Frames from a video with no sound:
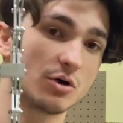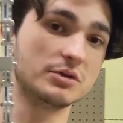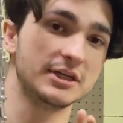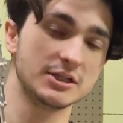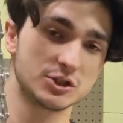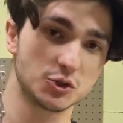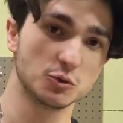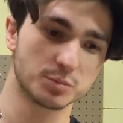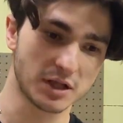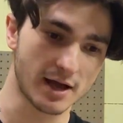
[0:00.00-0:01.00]
only
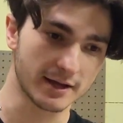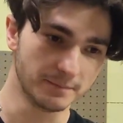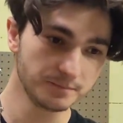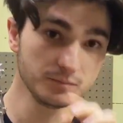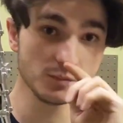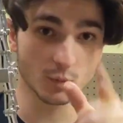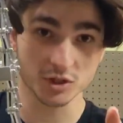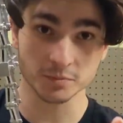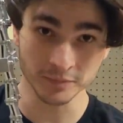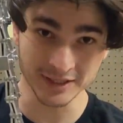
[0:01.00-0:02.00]
2-ply,
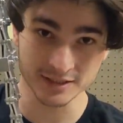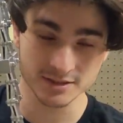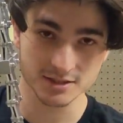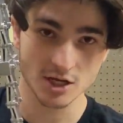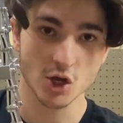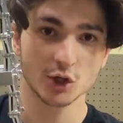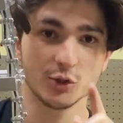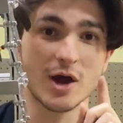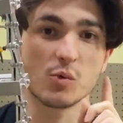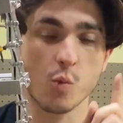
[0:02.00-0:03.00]
which means
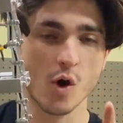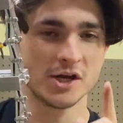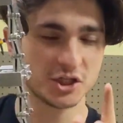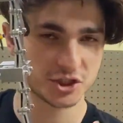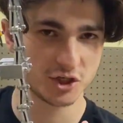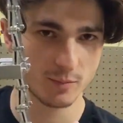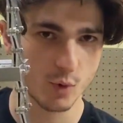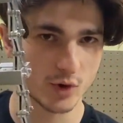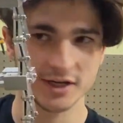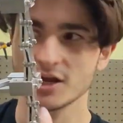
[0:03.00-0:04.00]
you had one shear
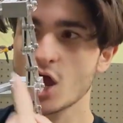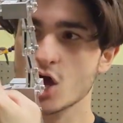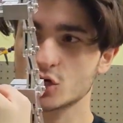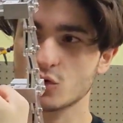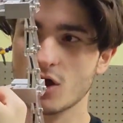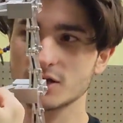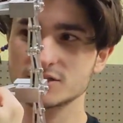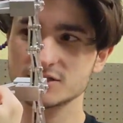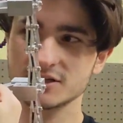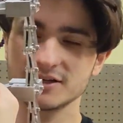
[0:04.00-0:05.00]
point
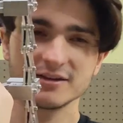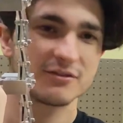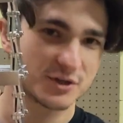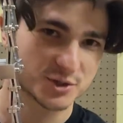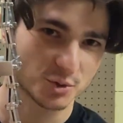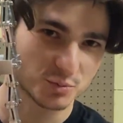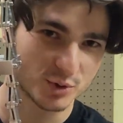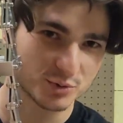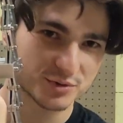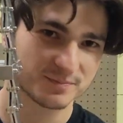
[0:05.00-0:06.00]
across the shoulder
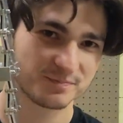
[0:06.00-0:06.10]
bolt.